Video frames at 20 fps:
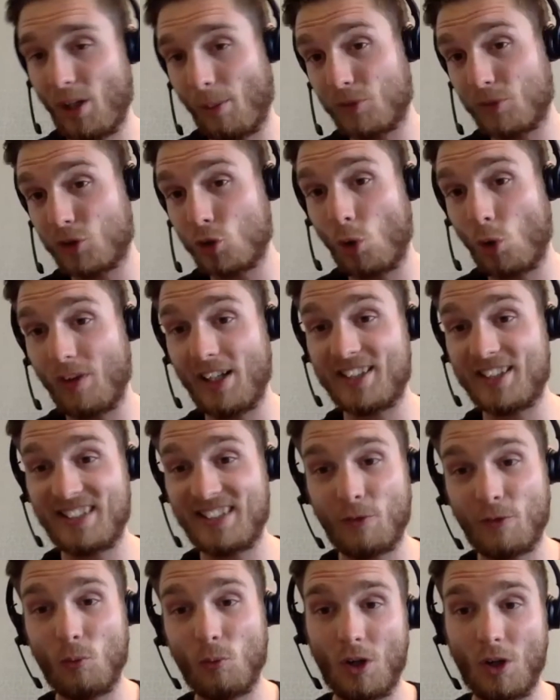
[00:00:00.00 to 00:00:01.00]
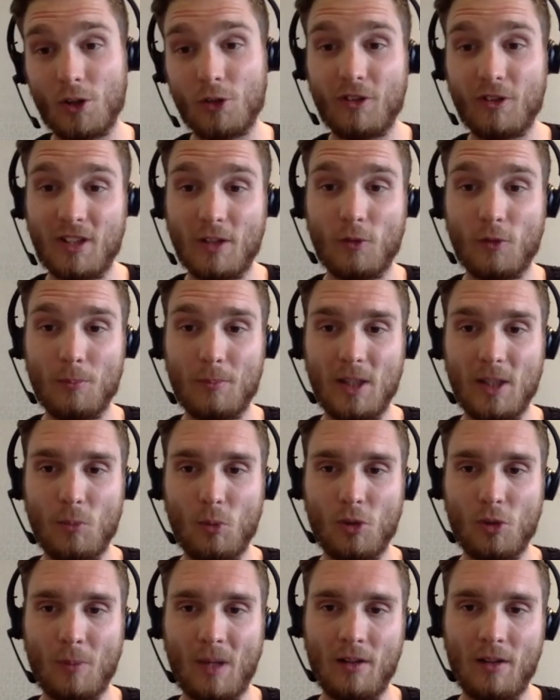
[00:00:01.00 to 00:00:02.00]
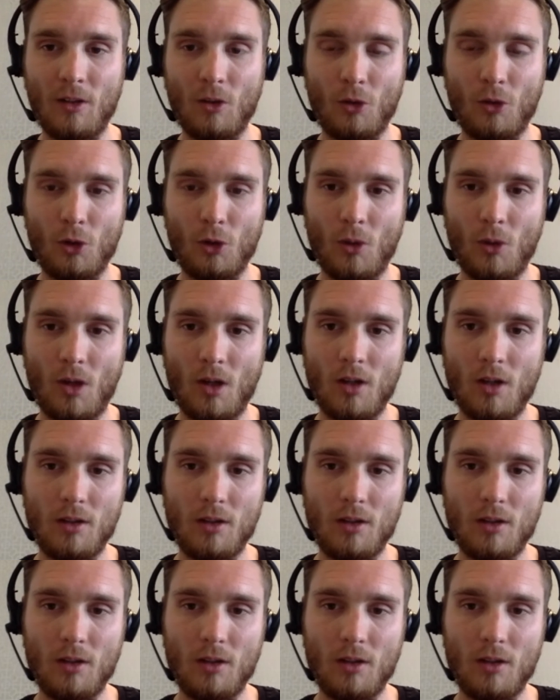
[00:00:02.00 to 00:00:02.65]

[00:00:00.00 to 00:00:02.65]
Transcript: I'm sure there's different ones for different people depending on who you are.